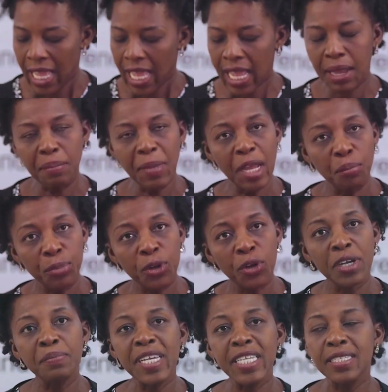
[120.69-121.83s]

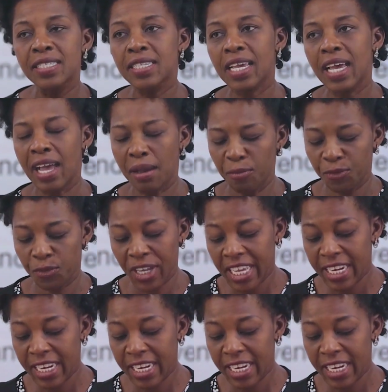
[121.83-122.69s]
employment for